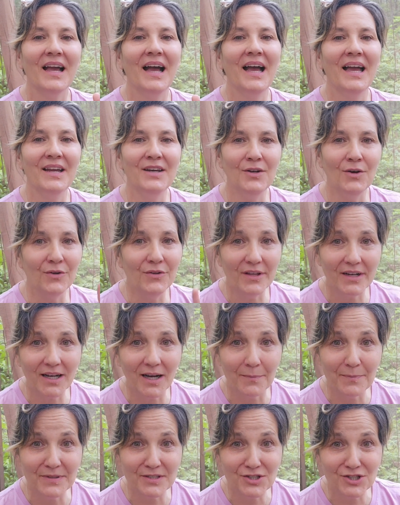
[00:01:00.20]
I know the
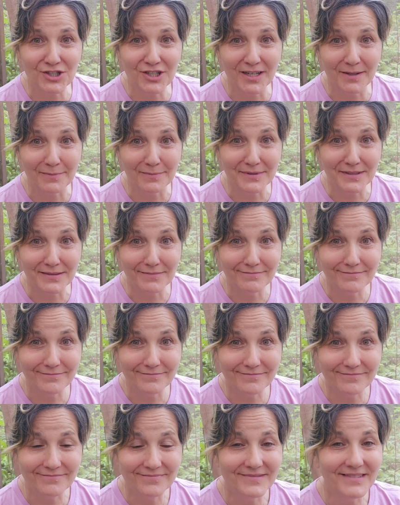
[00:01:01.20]
cup is chipped.
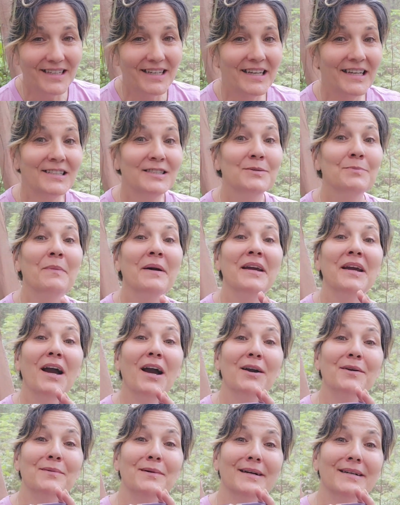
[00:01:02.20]
It's my
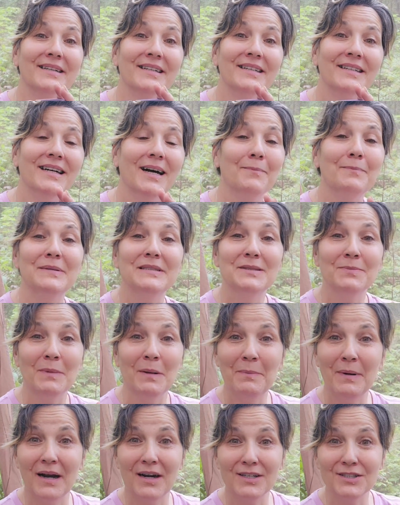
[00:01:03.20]
yard working cup. It's my
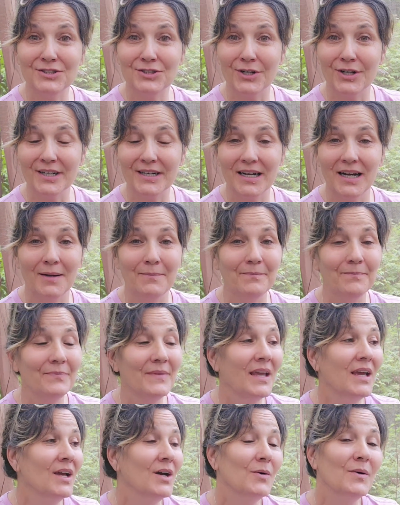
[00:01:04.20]
barn chore cup.
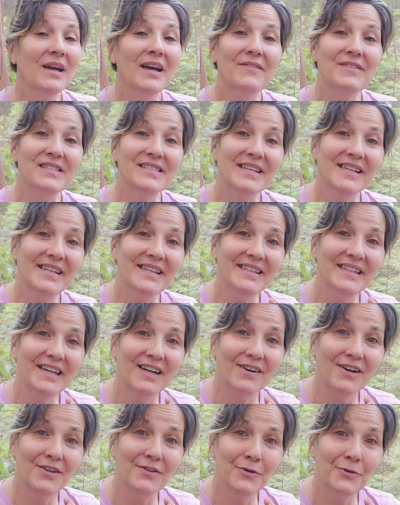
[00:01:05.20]
We have a saying here
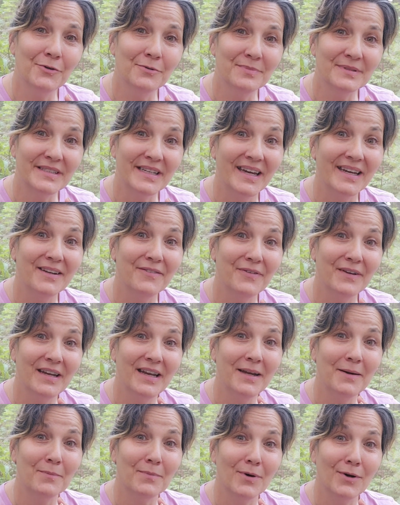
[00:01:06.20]
on the homestead, if it
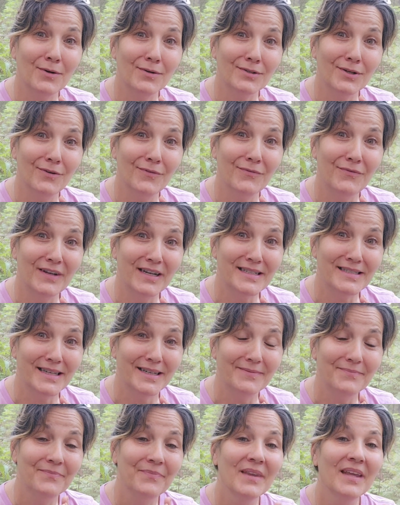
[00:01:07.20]
ain't broke, don't fix it.
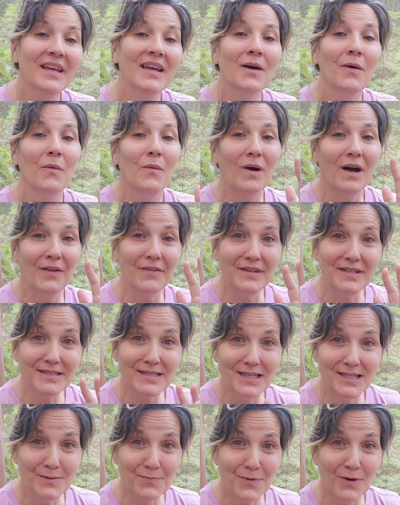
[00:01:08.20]
While this
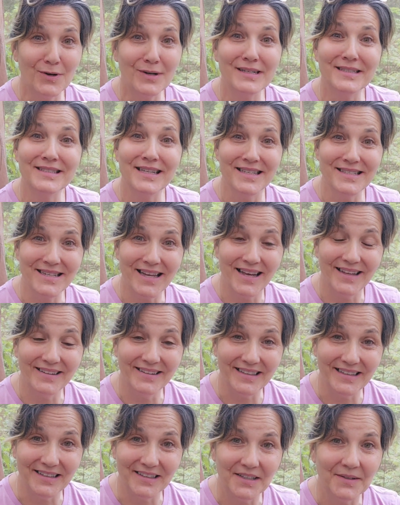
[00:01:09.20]
is broke, it does not
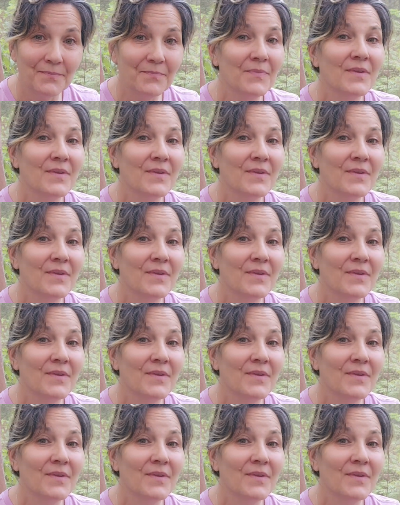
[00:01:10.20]
leak.